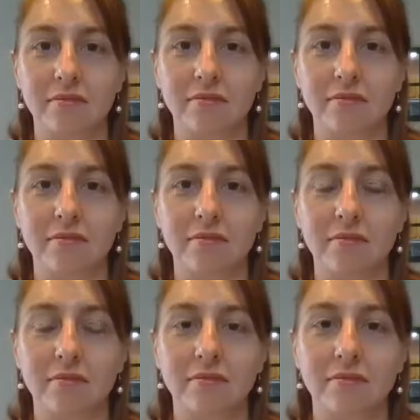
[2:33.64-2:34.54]

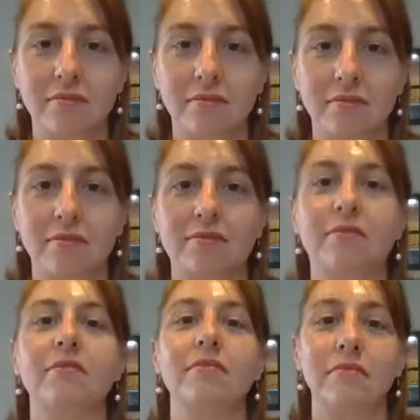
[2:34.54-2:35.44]

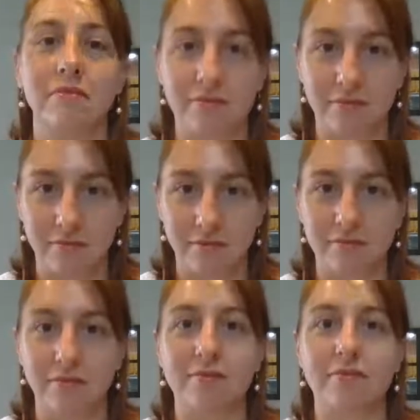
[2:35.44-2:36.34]

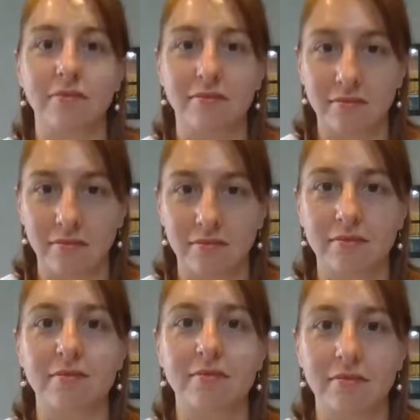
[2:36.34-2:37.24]

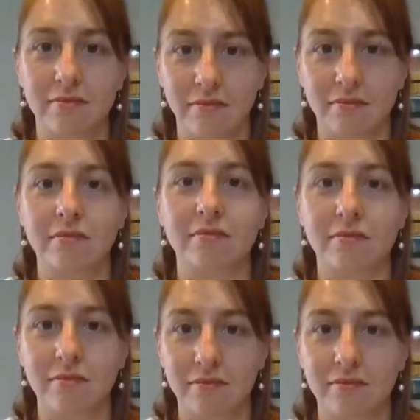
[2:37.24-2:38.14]

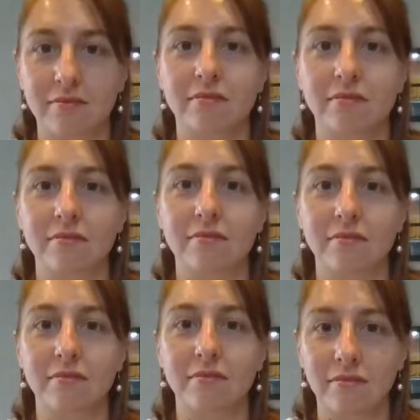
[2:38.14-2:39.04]

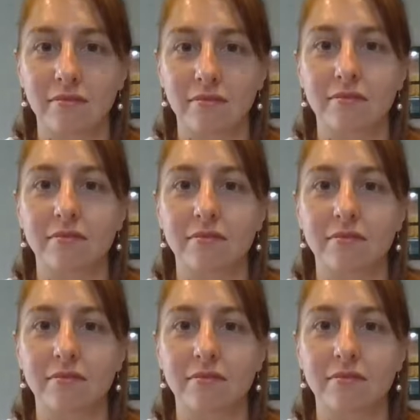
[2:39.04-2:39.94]

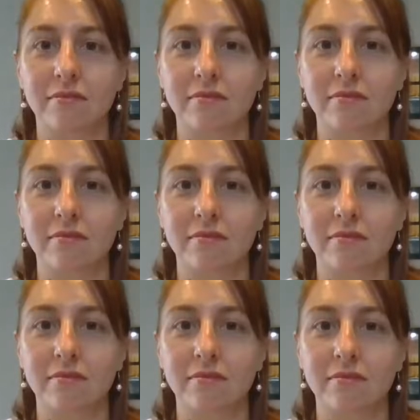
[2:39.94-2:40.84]

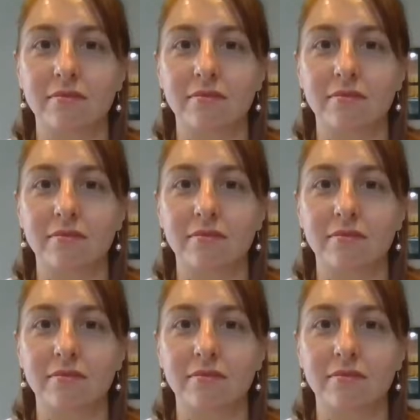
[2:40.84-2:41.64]
The person shown says nothing.